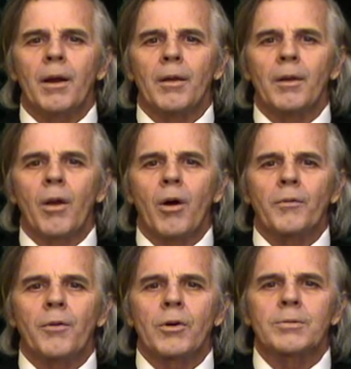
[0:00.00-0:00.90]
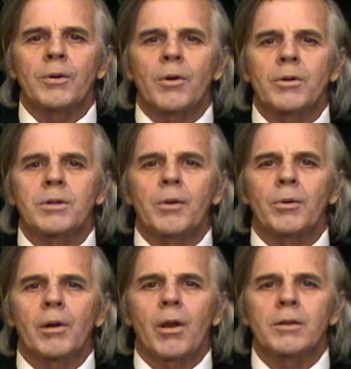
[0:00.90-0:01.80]
Uh, the law enforcement, of course, they
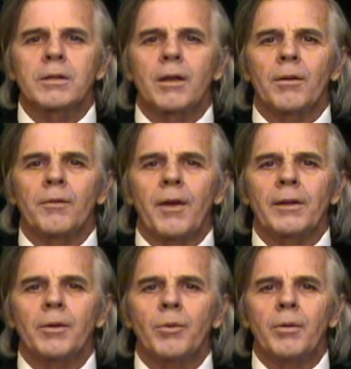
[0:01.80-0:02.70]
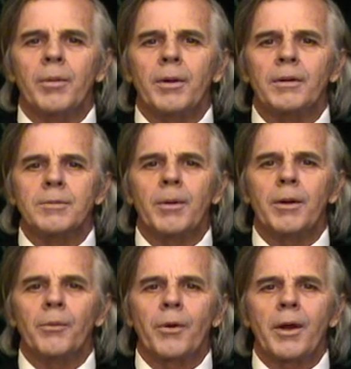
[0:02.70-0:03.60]
would have lost out on the fact there wouldn't have been as
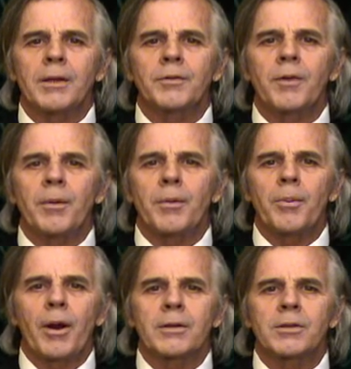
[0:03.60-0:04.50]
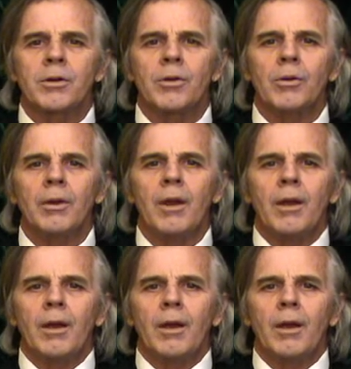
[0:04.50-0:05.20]
many arrests for them to prosecute.